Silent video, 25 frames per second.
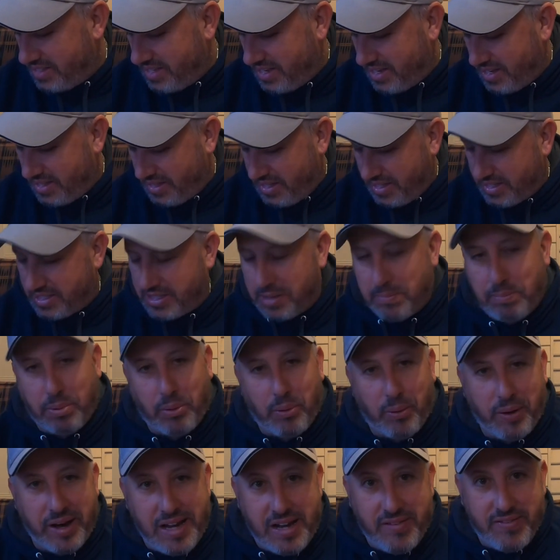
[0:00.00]
the
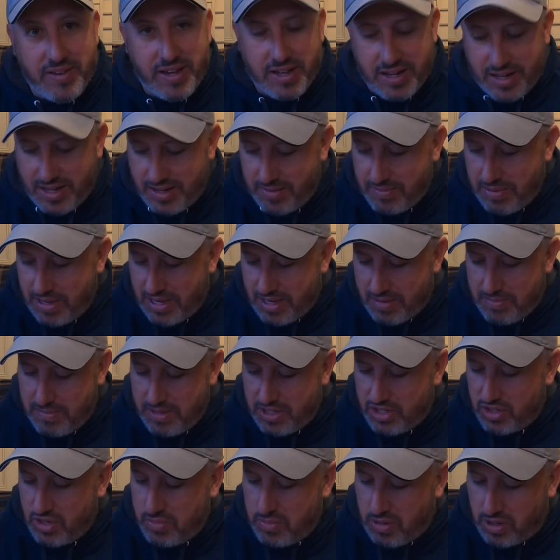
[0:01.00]
point of it. And you being a
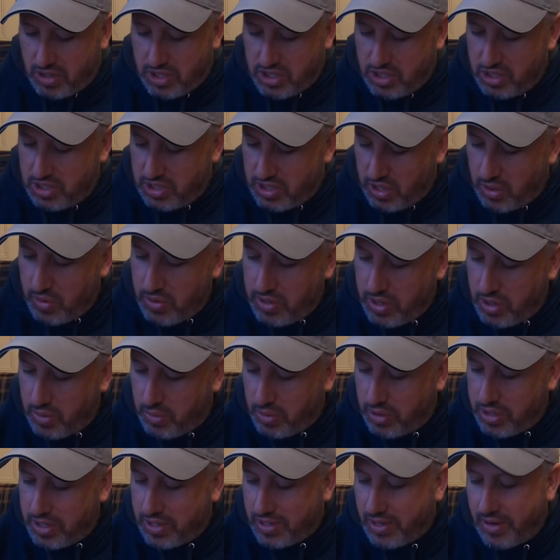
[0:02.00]
mystery box, you don't know
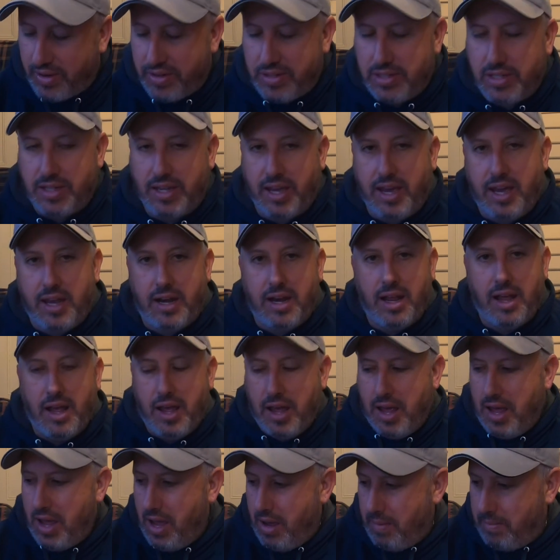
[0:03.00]
what you're going to get.
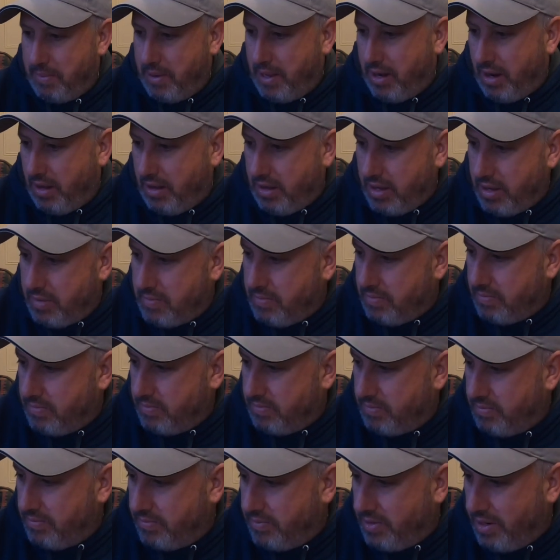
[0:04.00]
But I'm
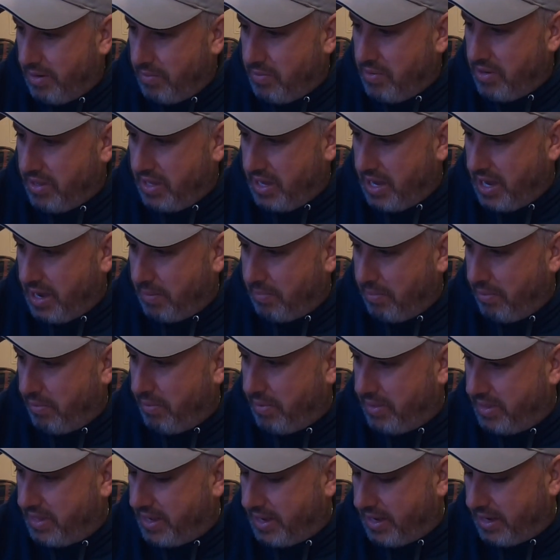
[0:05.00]
really happy
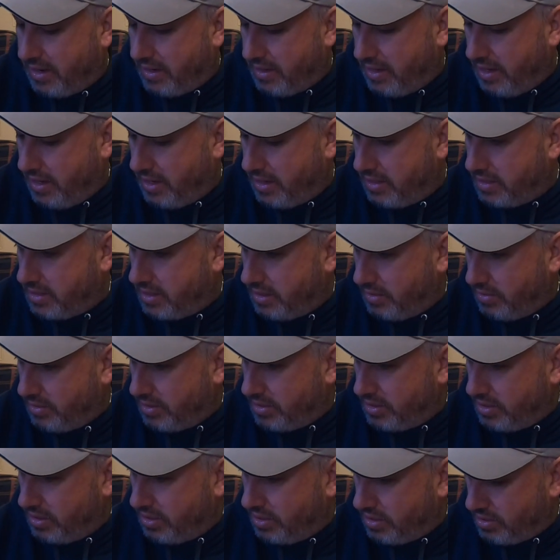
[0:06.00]
with that. Yeah. So 1,
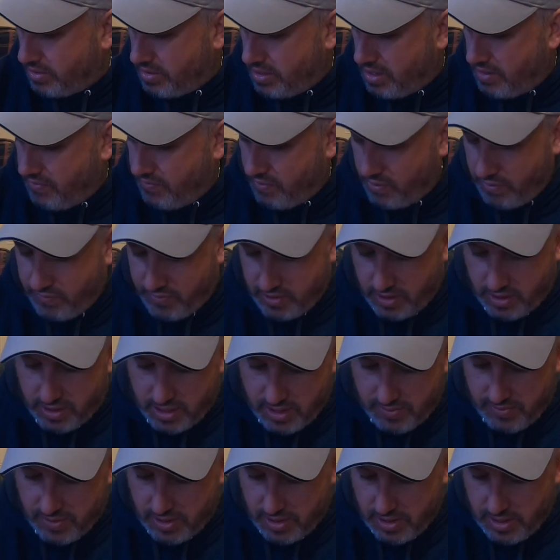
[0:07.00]
2, 3, 4,
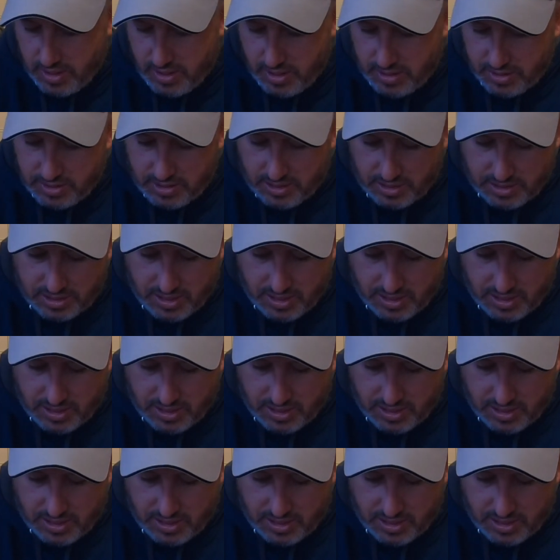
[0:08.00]
5, 6,